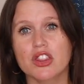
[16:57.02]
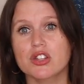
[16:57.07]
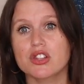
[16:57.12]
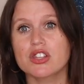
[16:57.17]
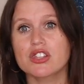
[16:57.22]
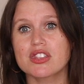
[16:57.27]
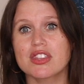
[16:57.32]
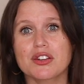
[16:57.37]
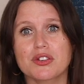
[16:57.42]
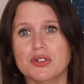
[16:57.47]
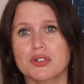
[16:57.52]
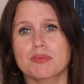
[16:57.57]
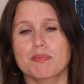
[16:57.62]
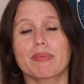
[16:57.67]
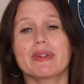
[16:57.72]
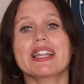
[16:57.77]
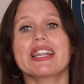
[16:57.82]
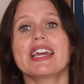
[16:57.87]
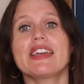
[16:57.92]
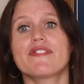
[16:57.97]
They're
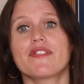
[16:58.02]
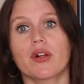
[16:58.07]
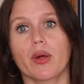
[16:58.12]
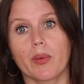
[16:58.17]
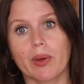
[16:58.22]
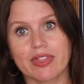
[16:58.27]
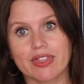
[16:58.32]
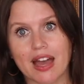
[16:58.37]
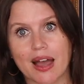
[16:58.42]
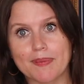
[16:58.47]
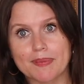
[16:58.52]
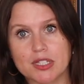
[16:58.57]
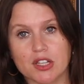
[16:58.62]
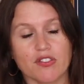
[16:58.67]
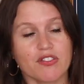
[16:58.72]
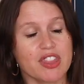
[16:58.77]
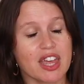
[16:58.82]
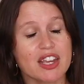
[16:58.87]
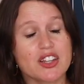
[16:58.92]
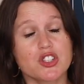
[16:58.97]
playful with them. So
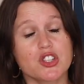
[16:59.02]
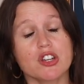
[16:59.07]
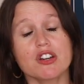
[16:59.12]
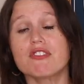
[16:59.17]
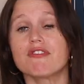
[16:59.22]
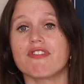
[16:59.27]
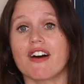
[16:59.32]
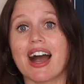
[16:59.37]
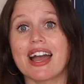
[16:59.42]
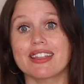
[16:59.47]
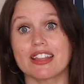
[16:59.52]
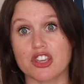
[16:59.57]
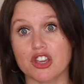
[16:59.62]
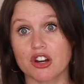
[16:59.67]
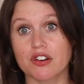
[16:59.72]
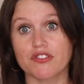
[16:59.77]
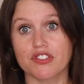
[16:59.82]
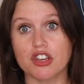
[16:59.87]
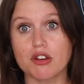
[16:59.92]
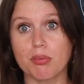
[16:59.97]
if they do find that
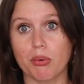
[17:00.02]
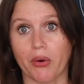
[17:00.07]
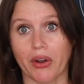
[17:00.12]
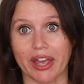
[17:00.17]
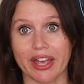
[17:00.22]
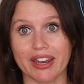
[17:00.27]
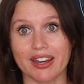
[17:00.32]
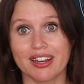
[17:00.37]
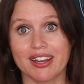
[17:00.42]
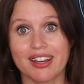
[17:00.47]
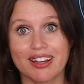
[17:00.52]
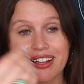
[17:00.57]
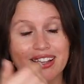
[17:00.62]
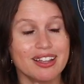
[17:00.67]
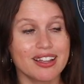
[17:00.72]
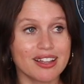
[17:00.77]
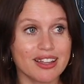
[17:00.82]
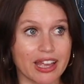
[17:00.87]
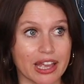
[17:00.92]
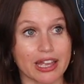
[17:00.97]
your viewpoint
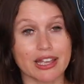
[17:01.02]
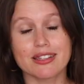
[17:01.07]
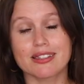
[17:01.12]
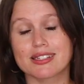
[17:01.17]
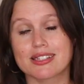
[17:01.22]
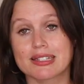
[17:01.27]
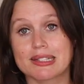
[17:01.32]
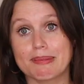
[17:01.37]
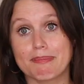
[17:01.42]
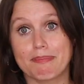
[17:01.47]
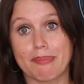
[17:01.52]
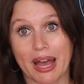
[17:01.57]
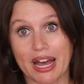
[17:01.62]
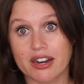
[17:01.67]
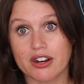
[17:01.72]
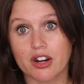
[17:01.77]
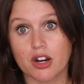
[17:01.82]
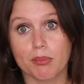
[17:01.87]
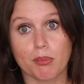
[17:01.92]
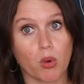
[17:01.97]
is better,